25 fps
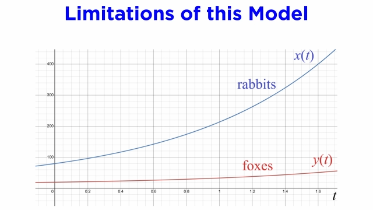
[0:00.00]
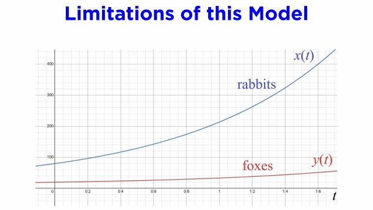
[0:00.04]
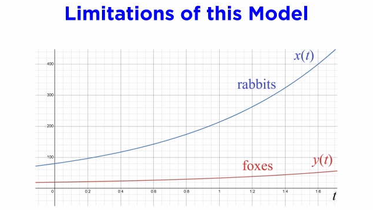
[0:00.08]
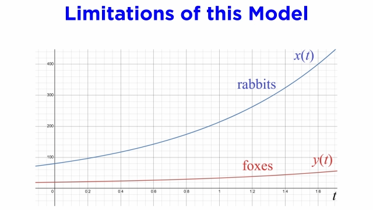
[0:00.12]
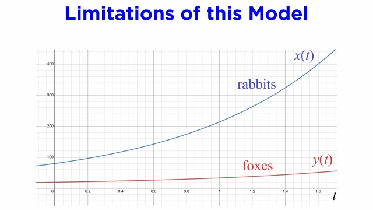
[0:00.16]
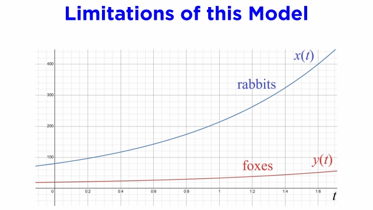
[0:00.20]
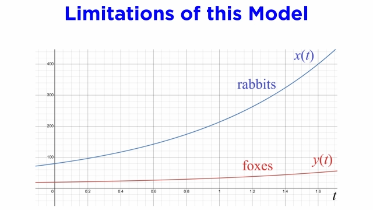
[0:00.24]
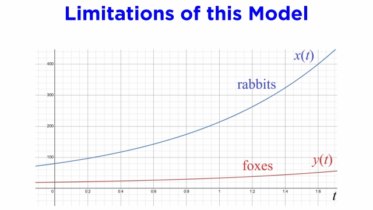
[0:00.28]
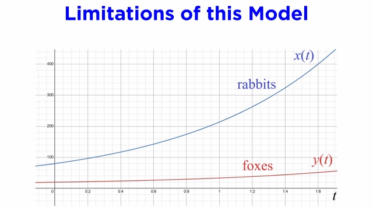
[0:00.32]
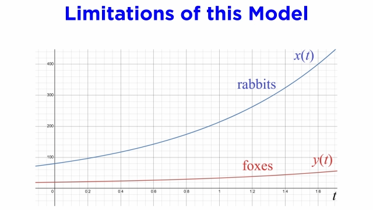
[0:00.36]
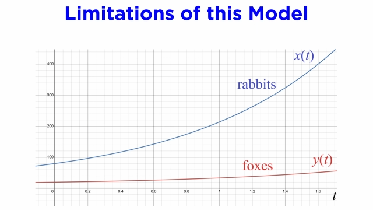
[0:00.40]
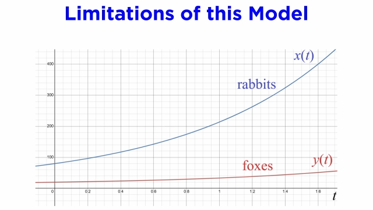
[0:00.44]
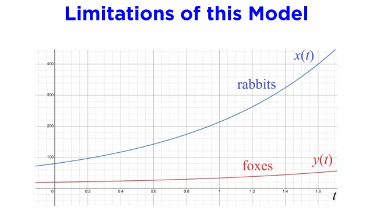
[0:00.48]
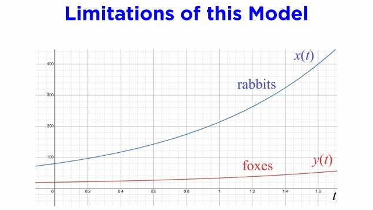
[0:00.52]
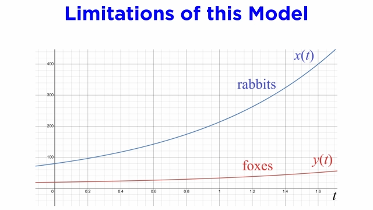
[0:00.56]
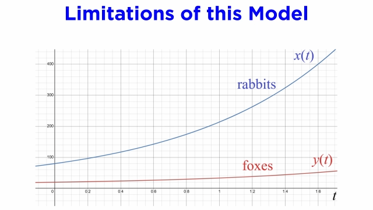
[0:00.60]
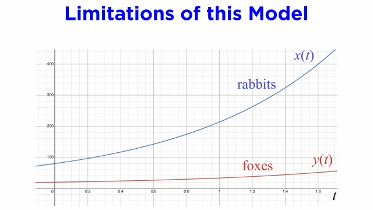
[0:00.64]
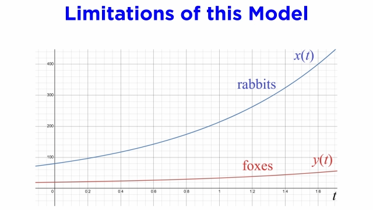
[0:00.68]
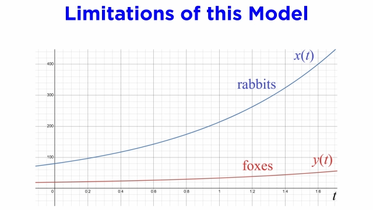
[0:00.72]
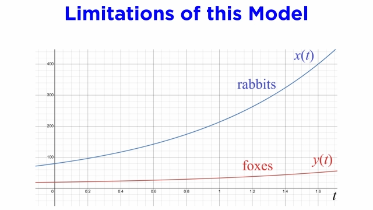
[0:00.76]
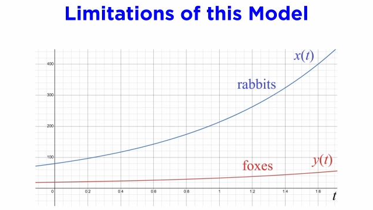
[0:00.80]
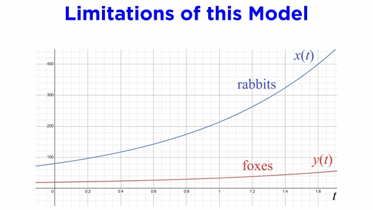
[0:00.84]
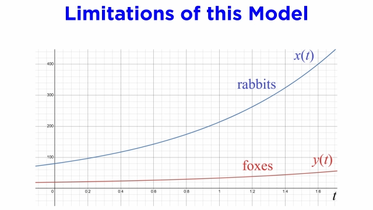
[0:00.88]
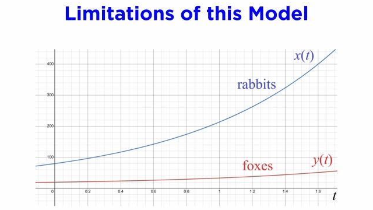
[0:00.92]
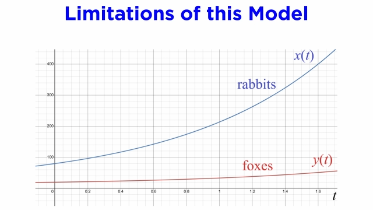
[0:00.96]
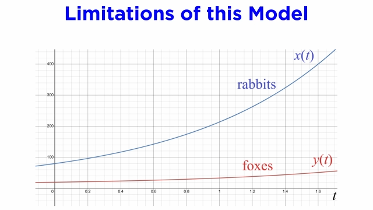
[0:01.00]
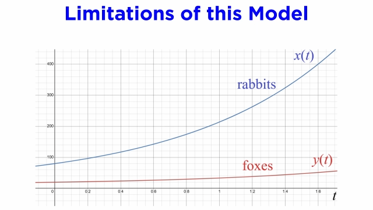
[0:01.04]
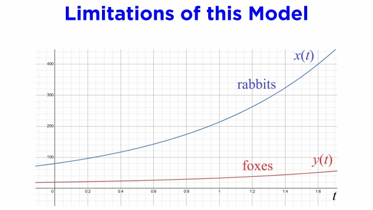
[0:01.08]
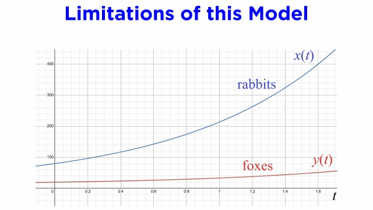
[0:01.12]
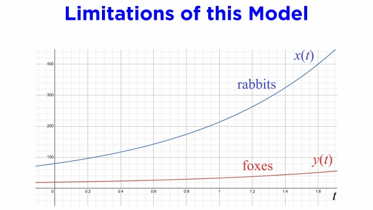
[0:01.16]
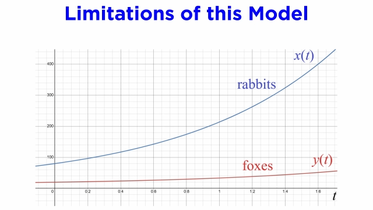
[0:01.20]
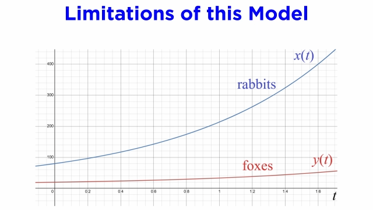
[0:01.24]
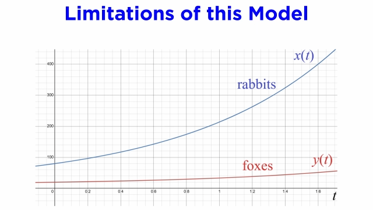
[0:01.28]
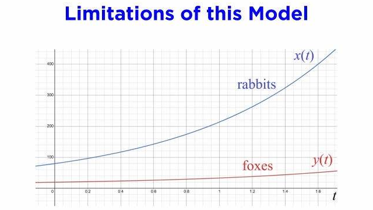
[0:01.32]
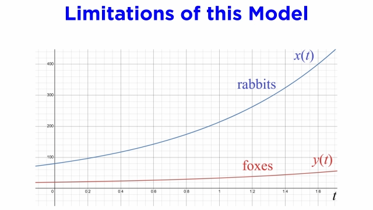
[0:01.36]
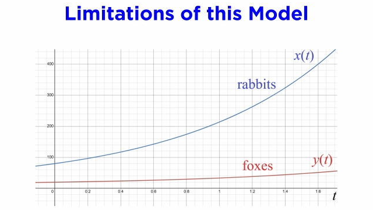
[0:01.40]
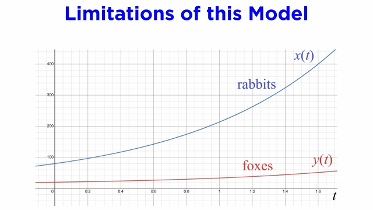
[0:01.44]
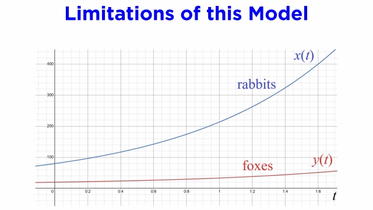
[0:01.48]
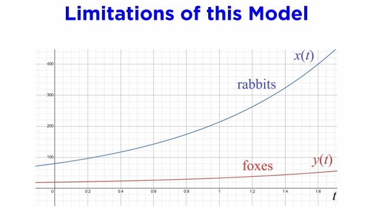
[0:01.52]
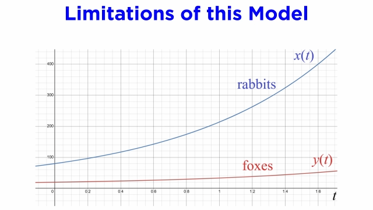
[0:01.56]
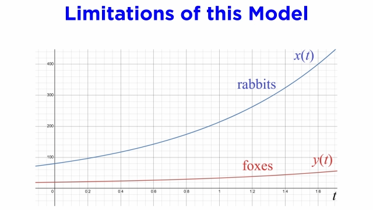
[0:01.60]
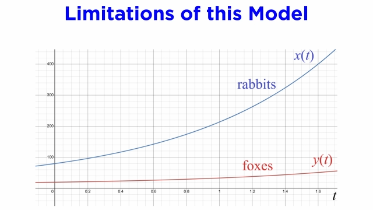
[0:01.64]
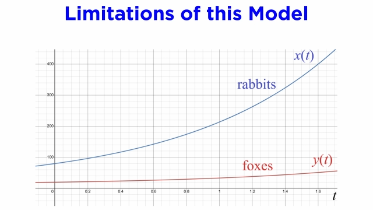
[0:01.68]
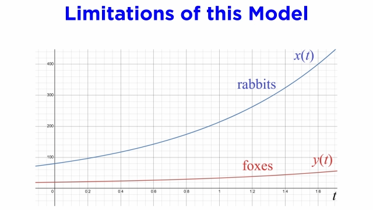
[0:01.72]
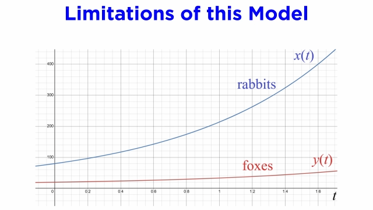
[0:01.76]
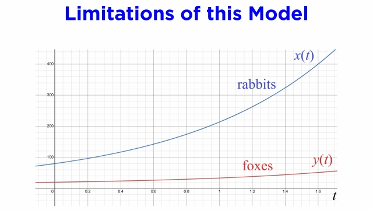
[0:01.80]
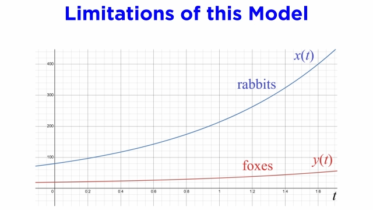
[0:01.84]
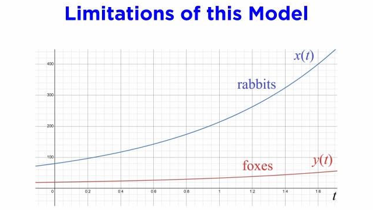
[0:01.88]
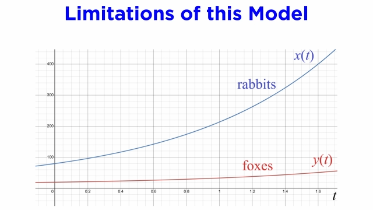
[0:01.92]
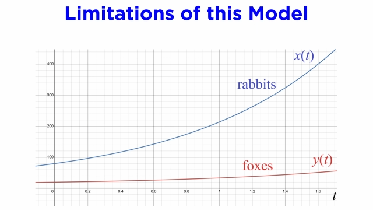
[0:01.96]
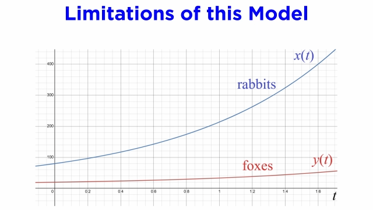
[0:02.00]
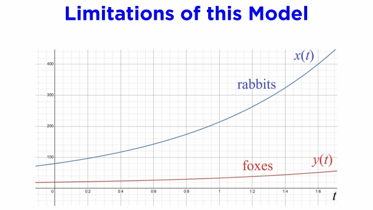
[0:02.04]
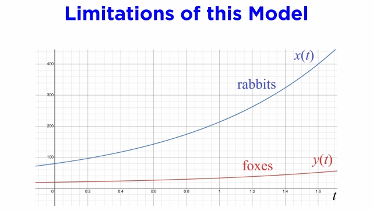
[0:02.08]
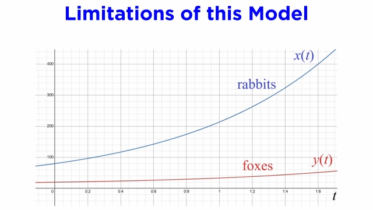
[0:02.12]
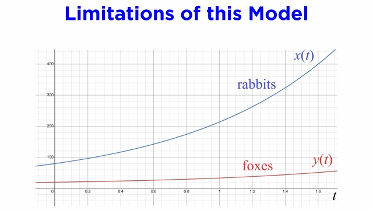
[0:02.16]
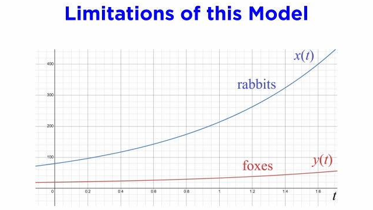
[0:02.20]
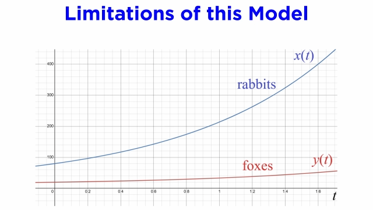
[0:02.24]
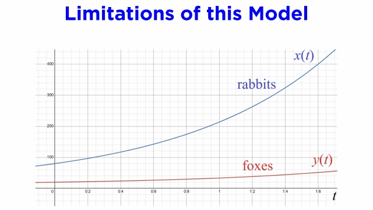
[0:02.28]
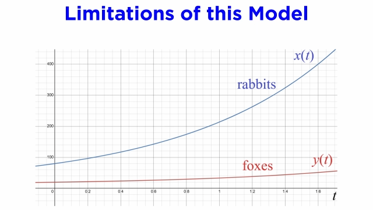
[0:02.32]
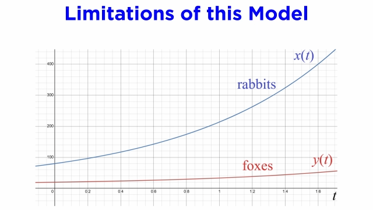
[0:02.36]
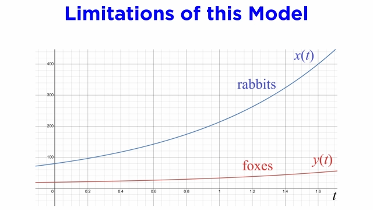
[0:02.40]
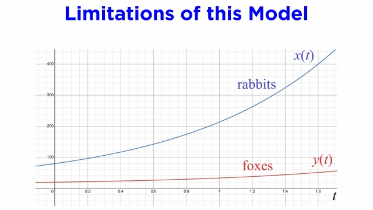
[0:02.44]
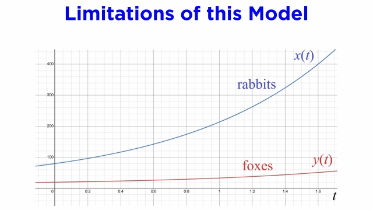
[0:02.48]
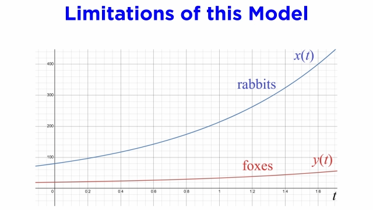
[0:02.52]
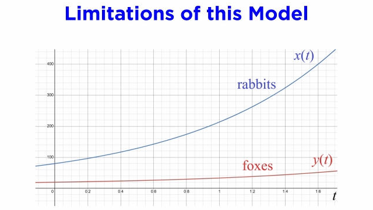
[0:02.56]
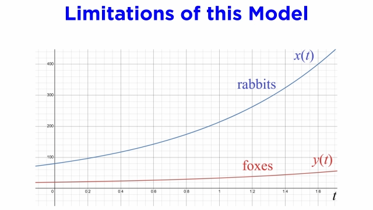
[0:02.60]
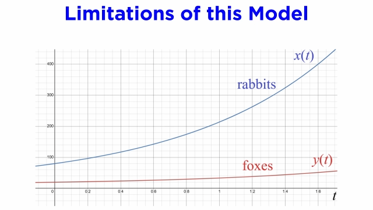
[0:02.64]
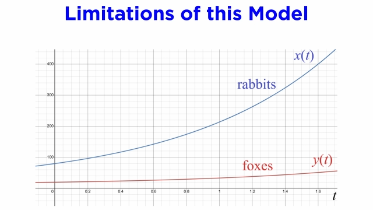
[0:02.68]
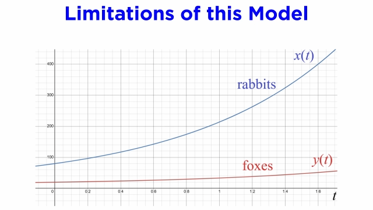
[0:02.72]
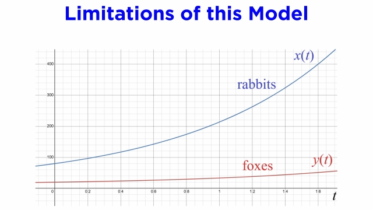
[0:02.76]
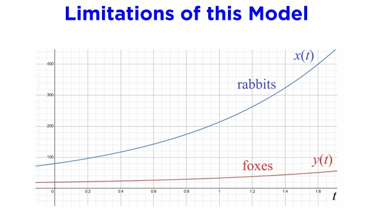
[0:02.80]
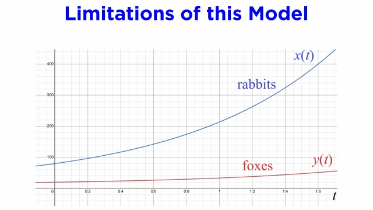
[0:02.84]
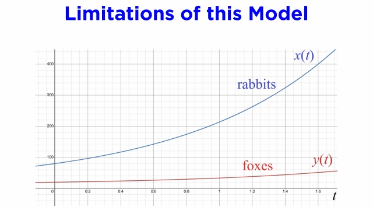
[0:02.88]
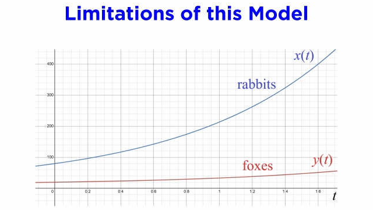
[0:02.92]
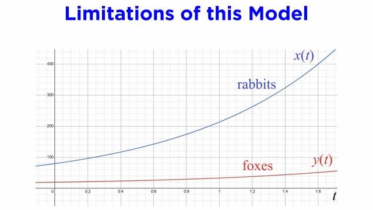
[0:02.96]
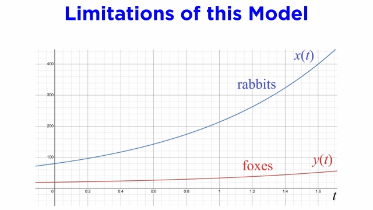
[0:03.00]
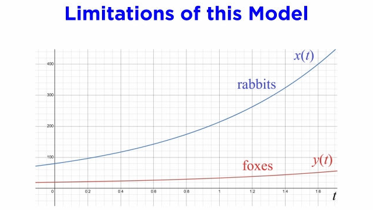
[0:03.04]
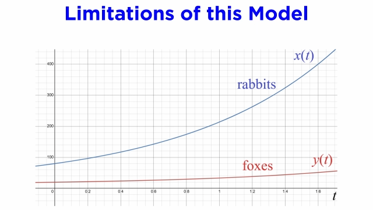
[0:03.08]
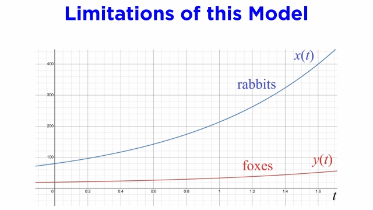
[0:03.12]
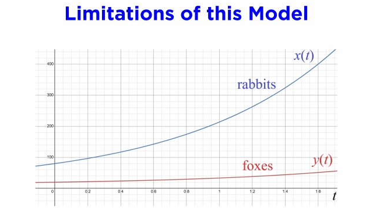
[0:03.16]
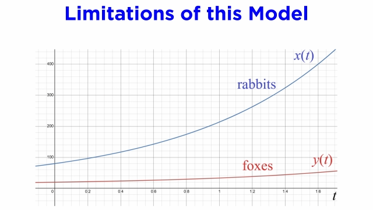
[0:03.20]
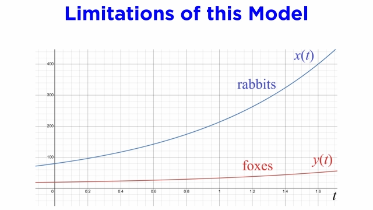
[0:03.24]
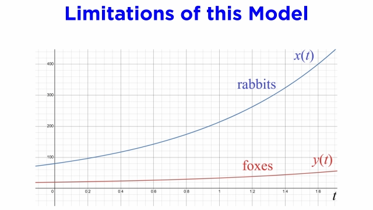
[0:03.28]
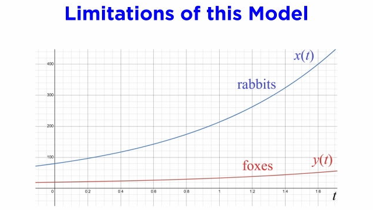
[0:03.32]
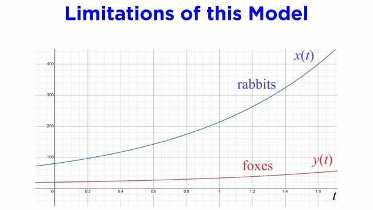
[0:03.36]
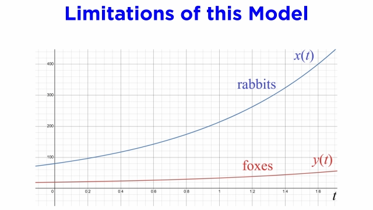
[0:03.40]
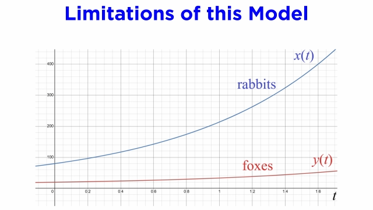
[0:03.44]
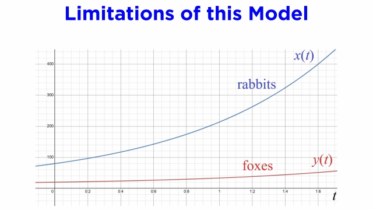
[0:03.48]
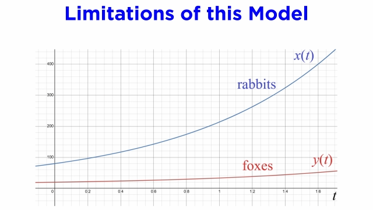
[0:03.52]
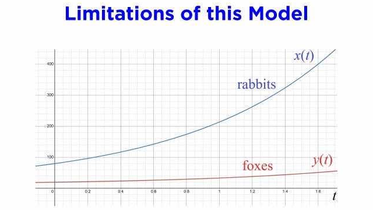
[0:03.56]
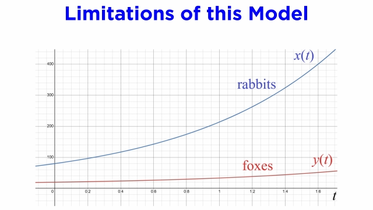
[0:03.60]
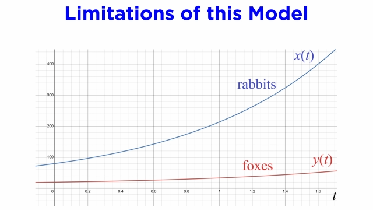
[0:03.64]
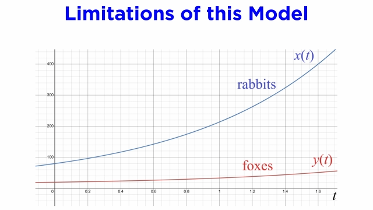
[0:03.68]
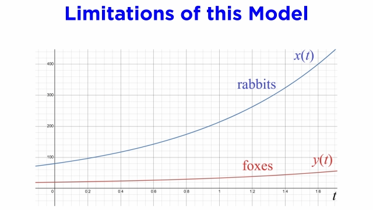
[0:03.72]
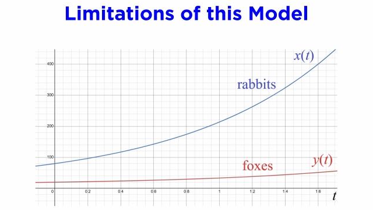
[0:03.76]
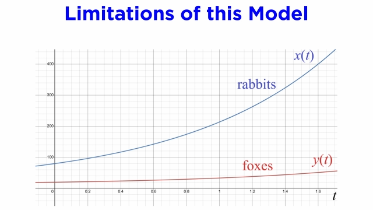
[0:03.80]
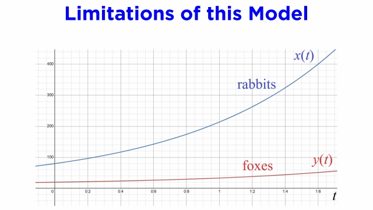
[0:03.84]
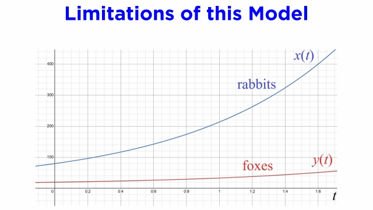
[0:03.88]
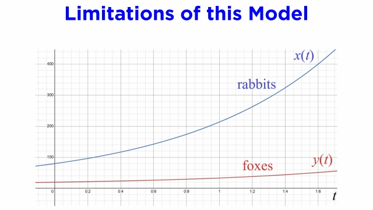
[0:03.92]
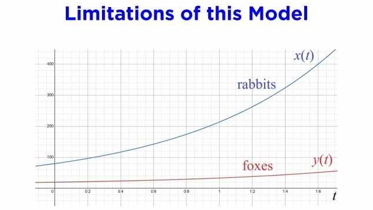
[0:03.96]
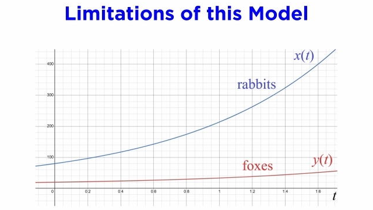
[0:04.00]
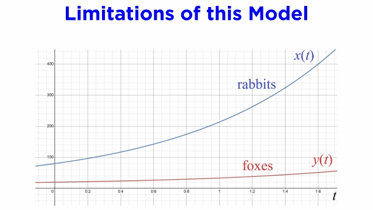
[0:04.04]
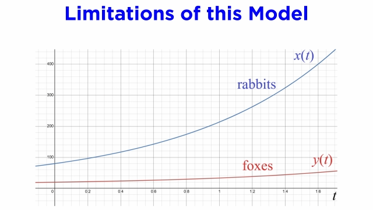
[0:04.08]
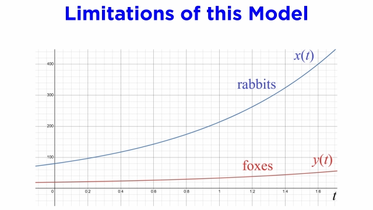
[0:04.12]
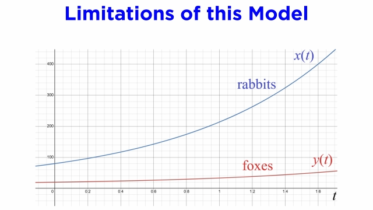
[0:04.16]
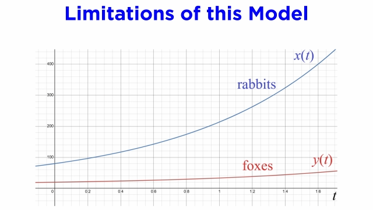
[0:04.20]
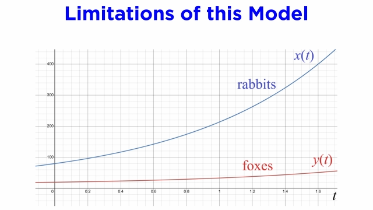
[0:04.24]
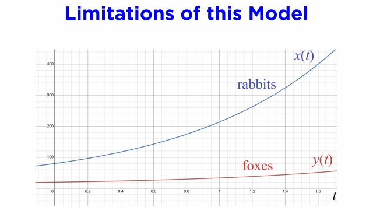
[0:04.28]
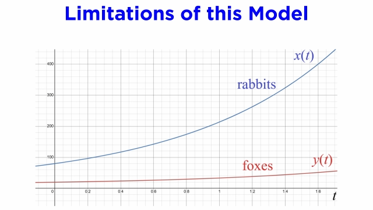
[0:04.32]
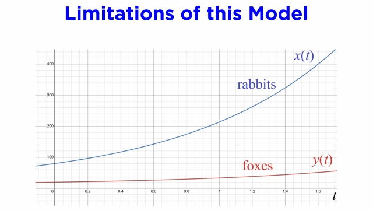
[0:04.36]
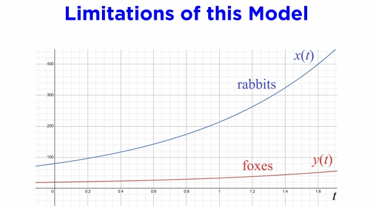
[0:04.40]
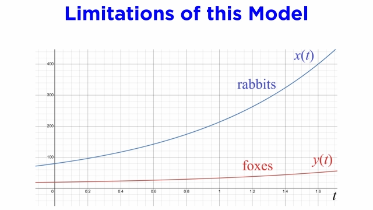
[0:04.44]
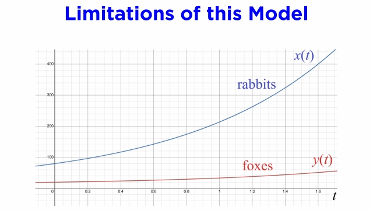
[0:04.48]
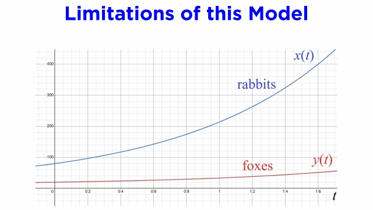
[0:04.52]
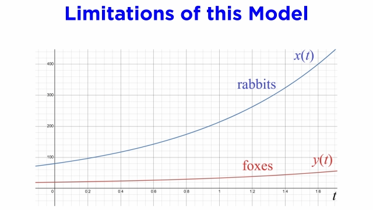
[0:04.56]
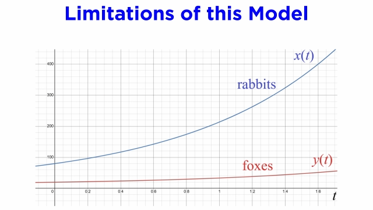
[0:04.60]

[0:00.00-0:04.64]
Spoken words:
[unreadable: no face in view]